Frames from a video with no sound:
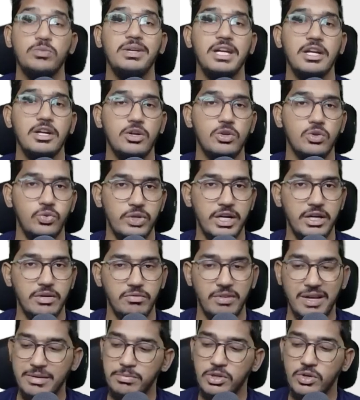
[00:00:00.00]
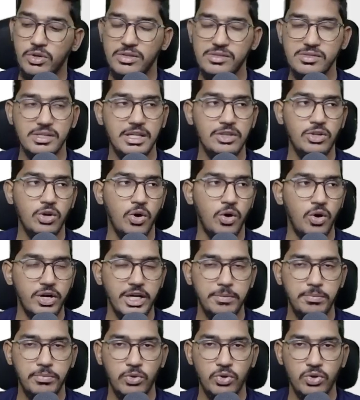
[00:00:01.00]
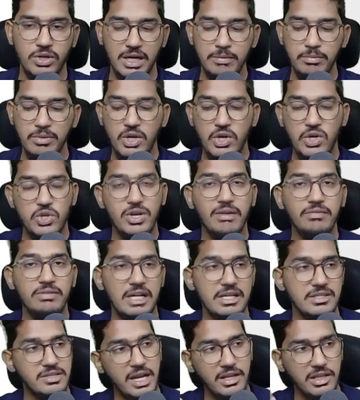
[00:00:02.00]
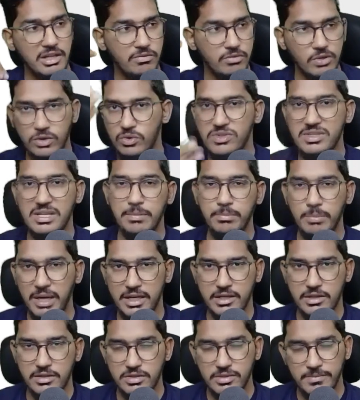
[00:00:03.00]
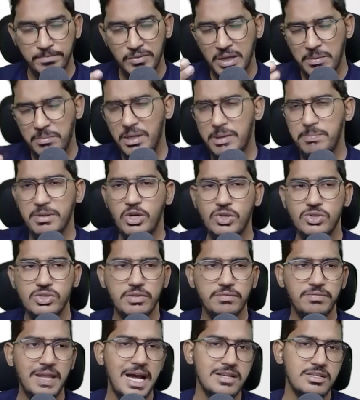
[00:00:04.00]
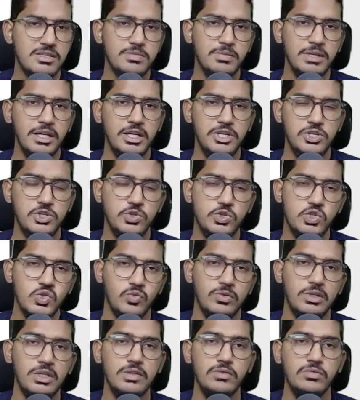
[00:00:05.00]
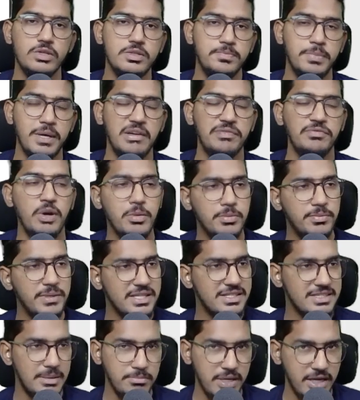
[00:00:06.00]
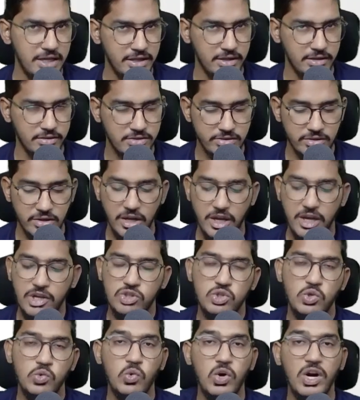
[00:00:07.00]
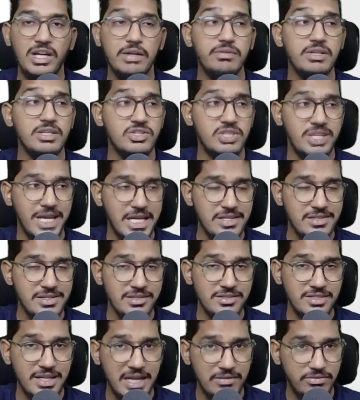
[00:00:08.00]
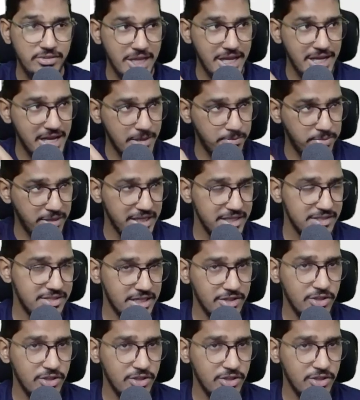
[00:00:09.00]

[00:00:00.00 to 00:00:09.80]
to be included. Why? Because in the audit program, you have assigned the work to somebody else. But because of last minute issues, work was performed by somebody else. So whatever changes that have taken place